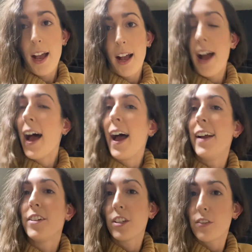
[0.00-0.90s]
I
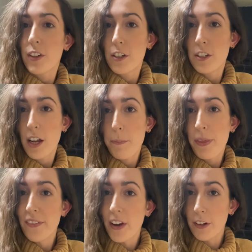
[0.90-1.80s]
just finished up the
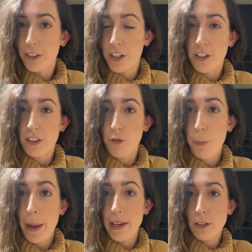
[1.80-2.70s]
final touches of
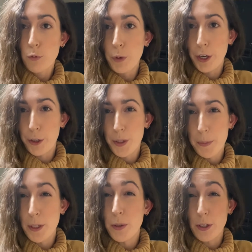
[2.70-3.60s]
paint. We are going to be
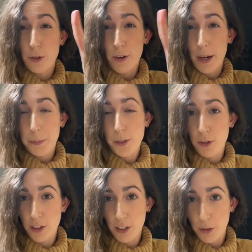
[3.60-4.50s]
doing trim, so
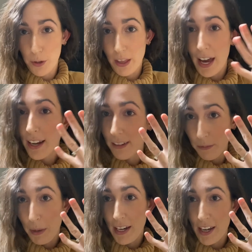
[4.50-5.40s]
just ignore that.
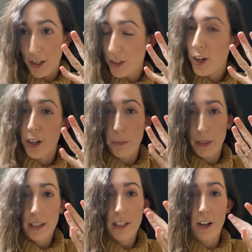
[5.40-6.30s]
My nails are
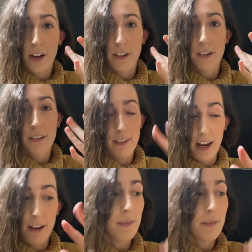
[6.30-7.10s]
completely gone now.